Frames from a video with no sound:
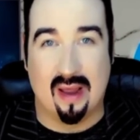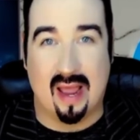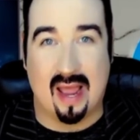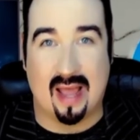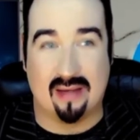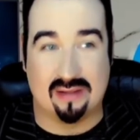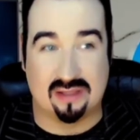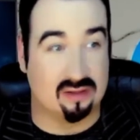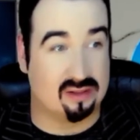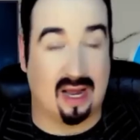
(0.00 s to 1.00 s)
And
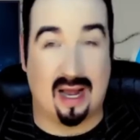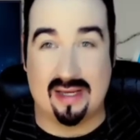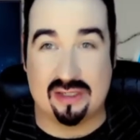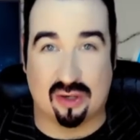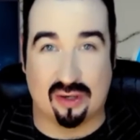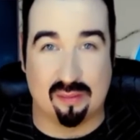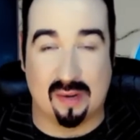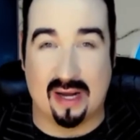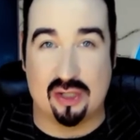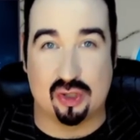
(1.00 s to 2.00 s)
since I started
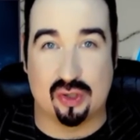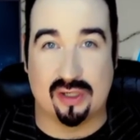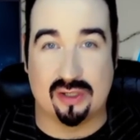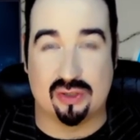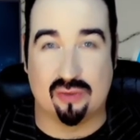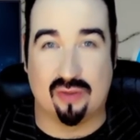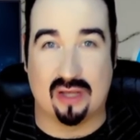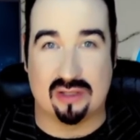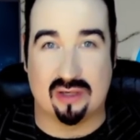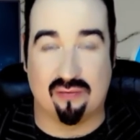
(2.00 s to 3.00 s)
my journey in
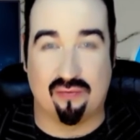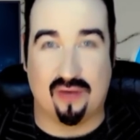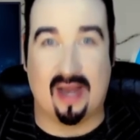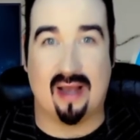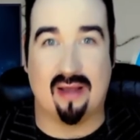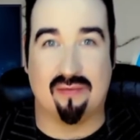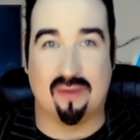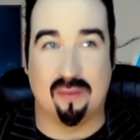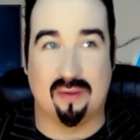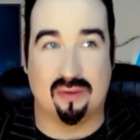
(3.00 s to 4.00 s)
2005, I
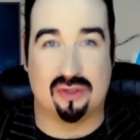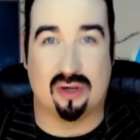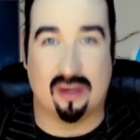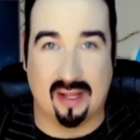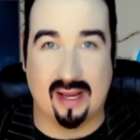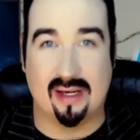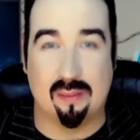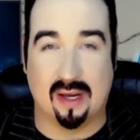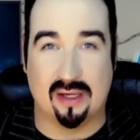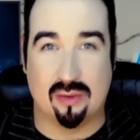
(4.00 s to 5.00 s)
mean, there's hardly
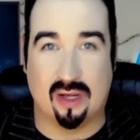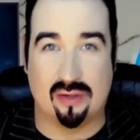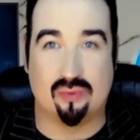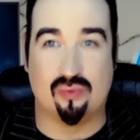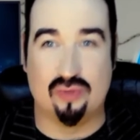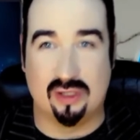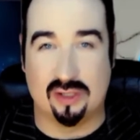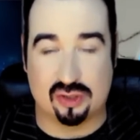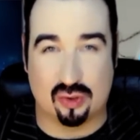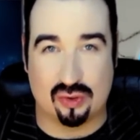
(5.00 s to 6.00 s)
anybody. You had to really
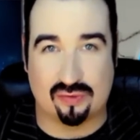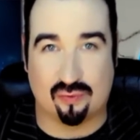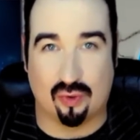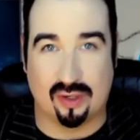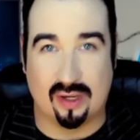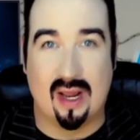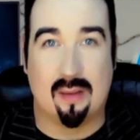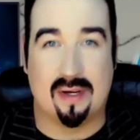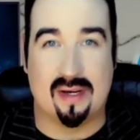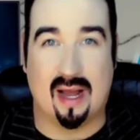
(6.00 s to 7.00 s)
search for it.
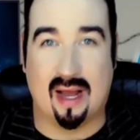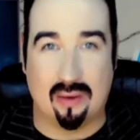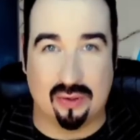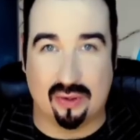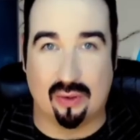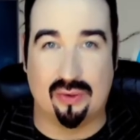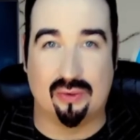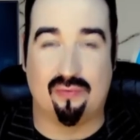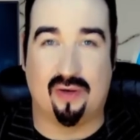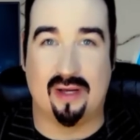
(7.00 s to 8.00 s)
But now, you know,
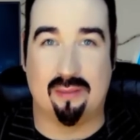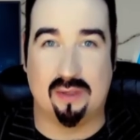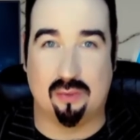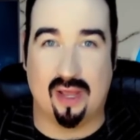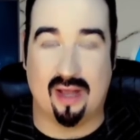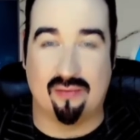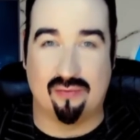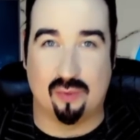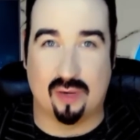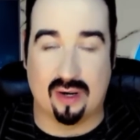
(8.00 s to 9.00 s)
you'll find people
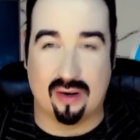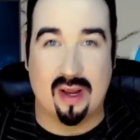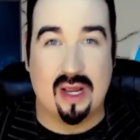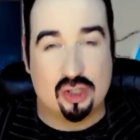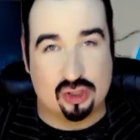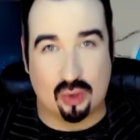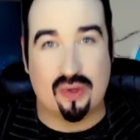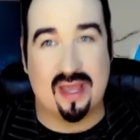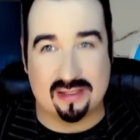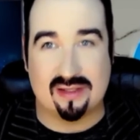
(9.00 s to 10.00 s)
everywhere. So
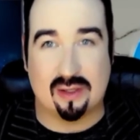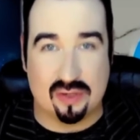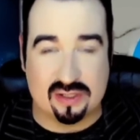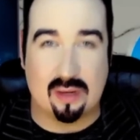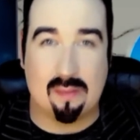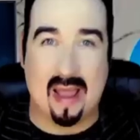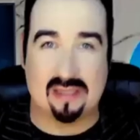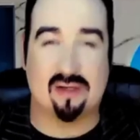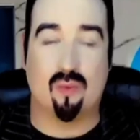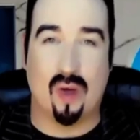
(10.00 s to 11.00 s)
yes, there is a mass
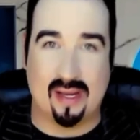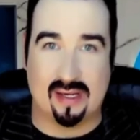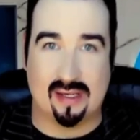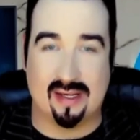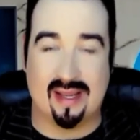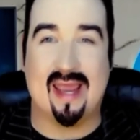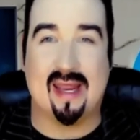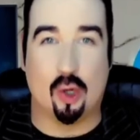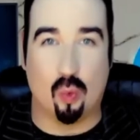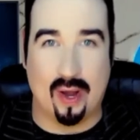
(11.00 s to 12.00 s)
awakening in
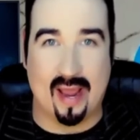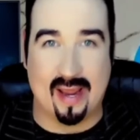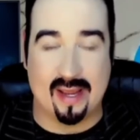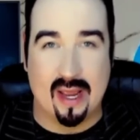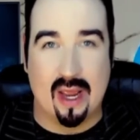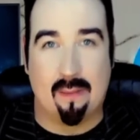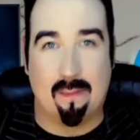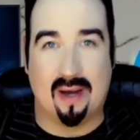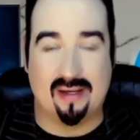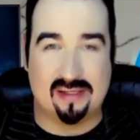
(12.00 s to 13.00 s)
a way.
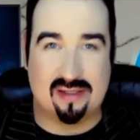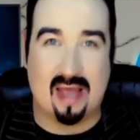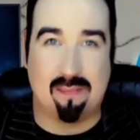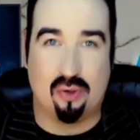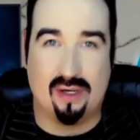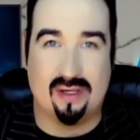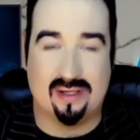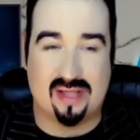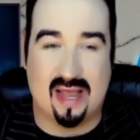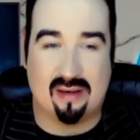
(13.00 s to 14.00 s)
But is
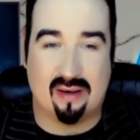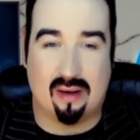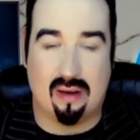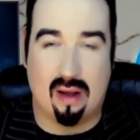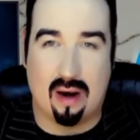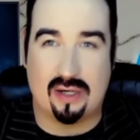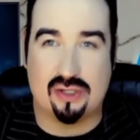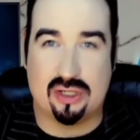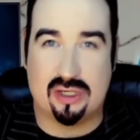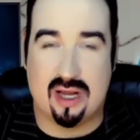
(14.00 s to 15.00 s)
that a large
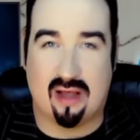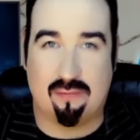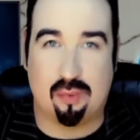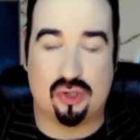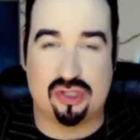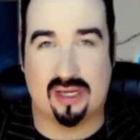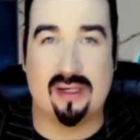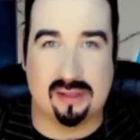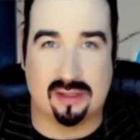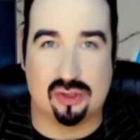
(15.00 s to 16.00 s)
enough
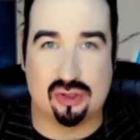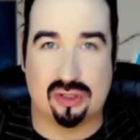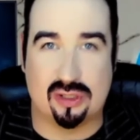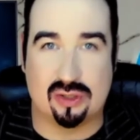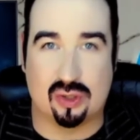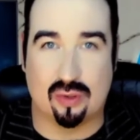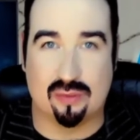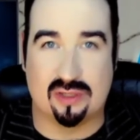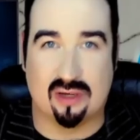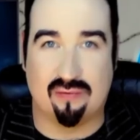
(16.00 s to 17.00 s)
percentage in
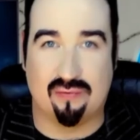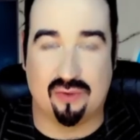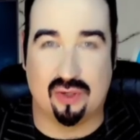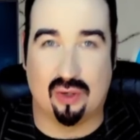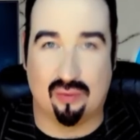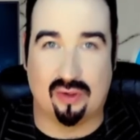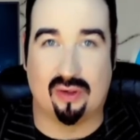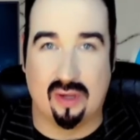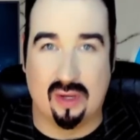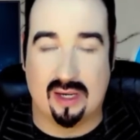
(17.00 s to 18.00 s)
terms of, you know,
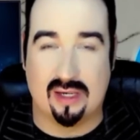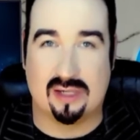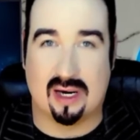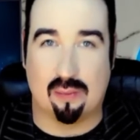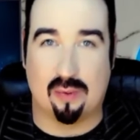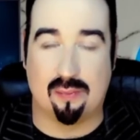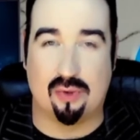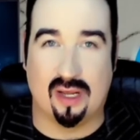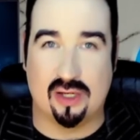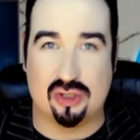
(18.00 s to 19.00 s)
the entire
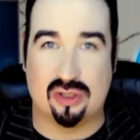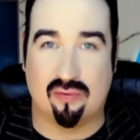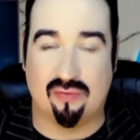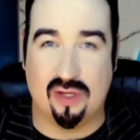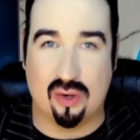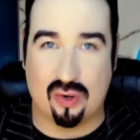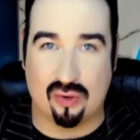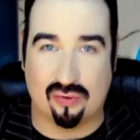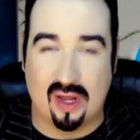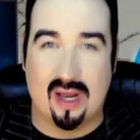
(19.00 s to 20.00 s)
population of the
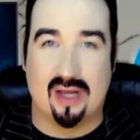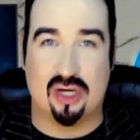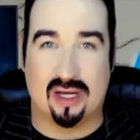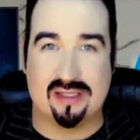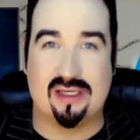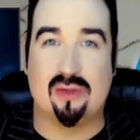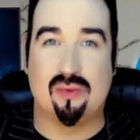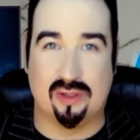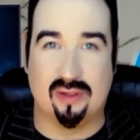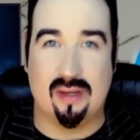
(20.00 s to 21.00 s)
Earth? Does it
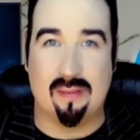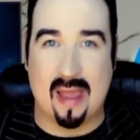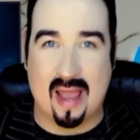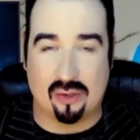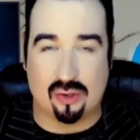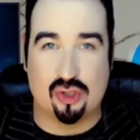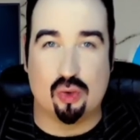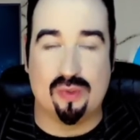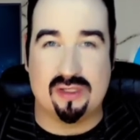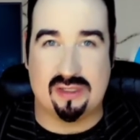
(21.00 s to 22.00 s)
really matter? Do
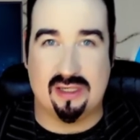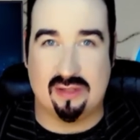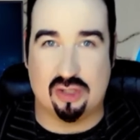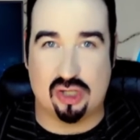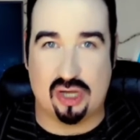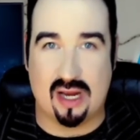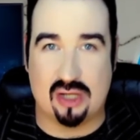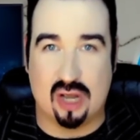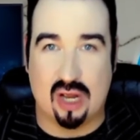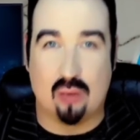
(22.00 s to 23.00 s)
we see the
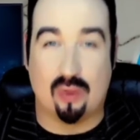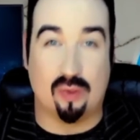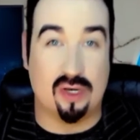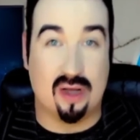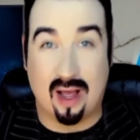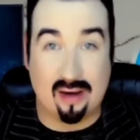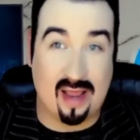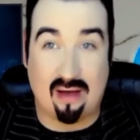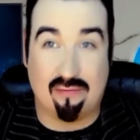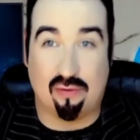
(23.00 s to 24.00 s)
change? Will we not
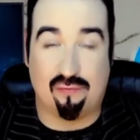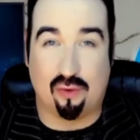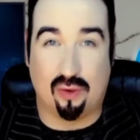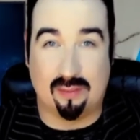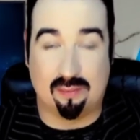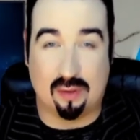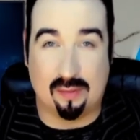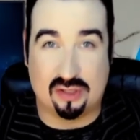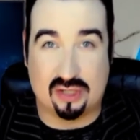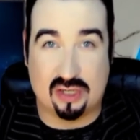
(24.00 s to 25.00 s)
have the full
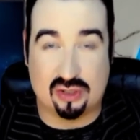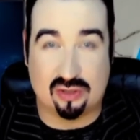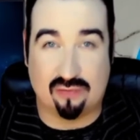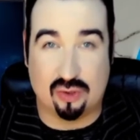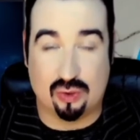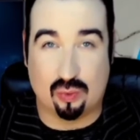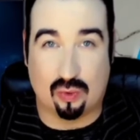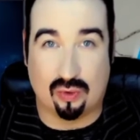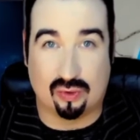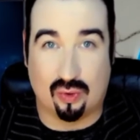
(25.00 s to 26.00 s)
implementation of the New
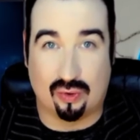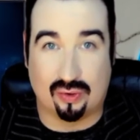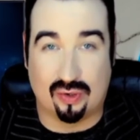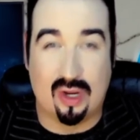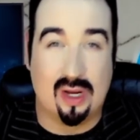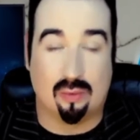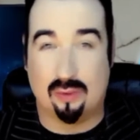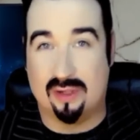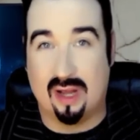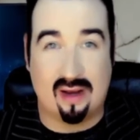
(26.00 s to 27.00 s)
World Order? Will we
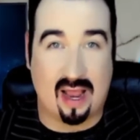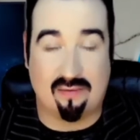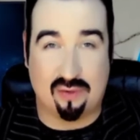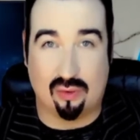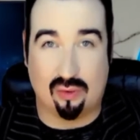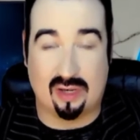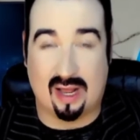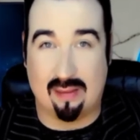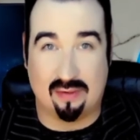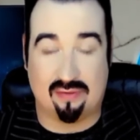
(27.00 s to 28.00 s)
not have the whole
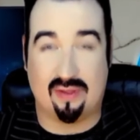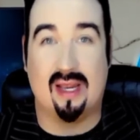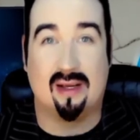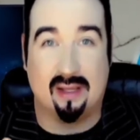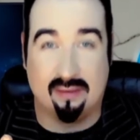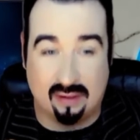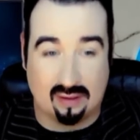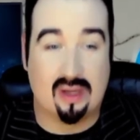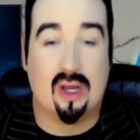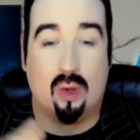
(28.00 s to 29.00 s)
climate thing and the
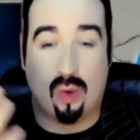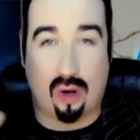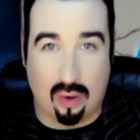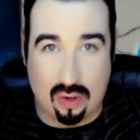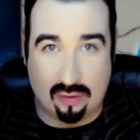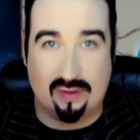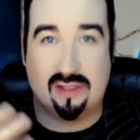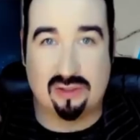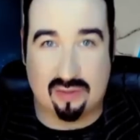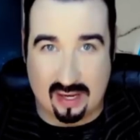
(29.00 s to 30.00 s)
all
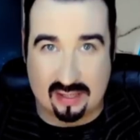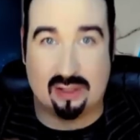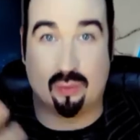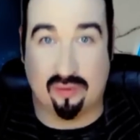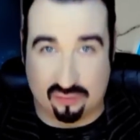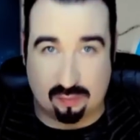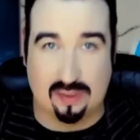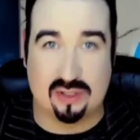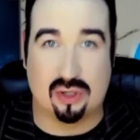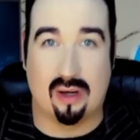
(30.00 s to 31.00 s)
these things that we've
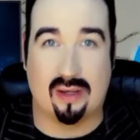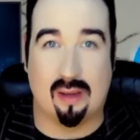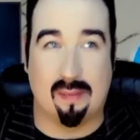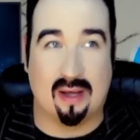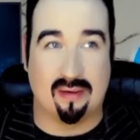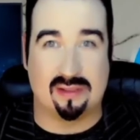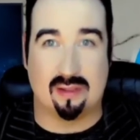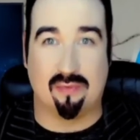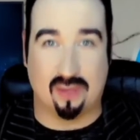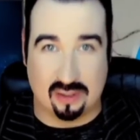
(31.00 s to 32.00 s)
been talking about and
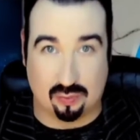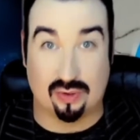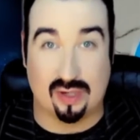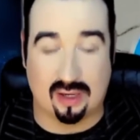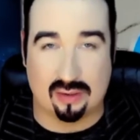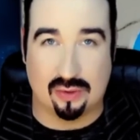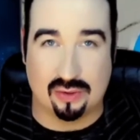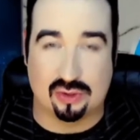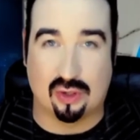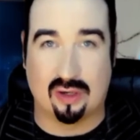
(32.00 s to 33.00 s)
some things we're not going
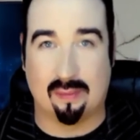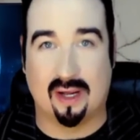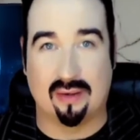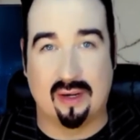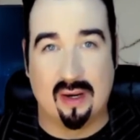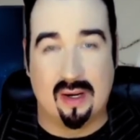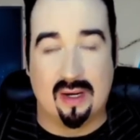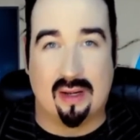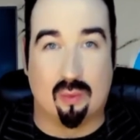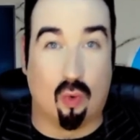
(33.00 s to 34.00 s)
to talk about?
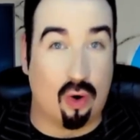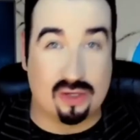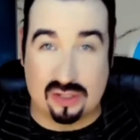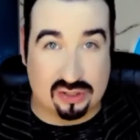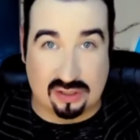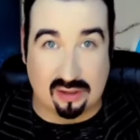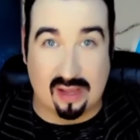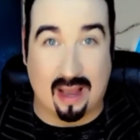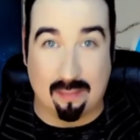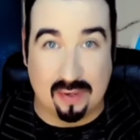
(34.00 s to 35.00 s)
Wars are still
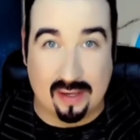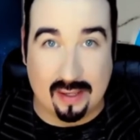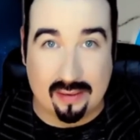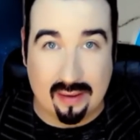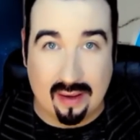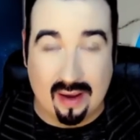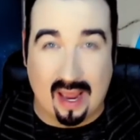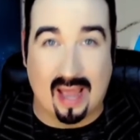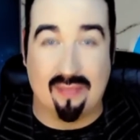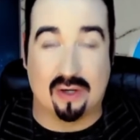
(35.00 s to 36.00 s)
happening.
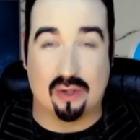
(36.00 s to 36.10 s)
And they're